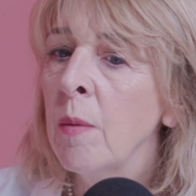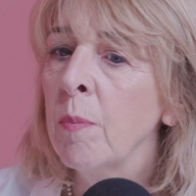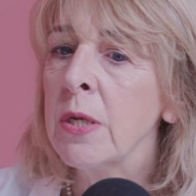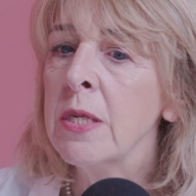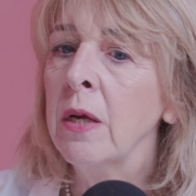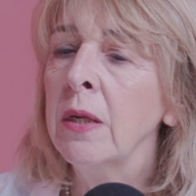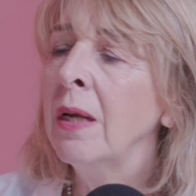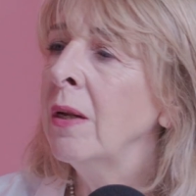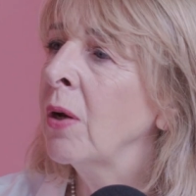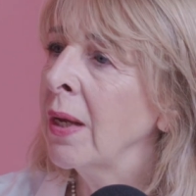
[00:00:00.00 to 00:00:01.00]
But
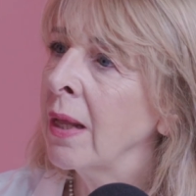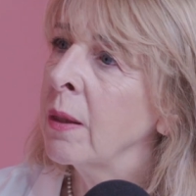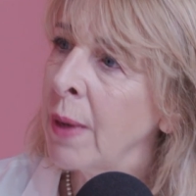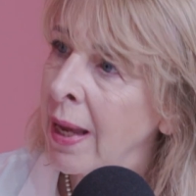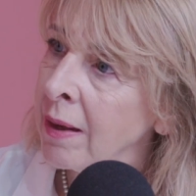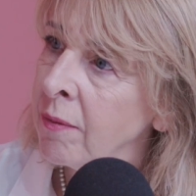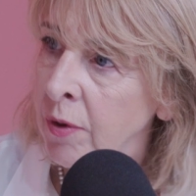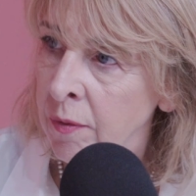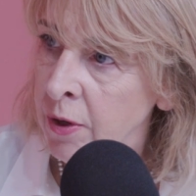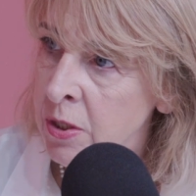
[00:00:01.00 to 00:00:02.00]
certainly looking at the
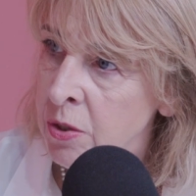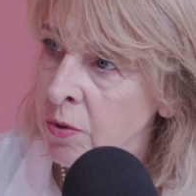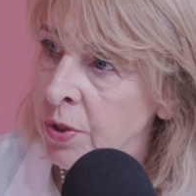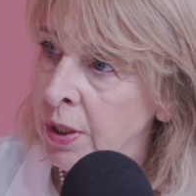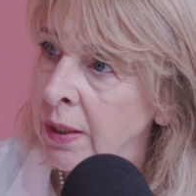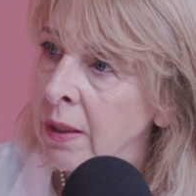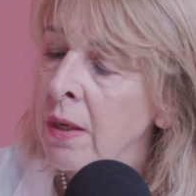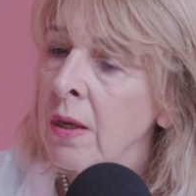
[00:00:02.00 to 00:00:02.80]
behaviour of our children,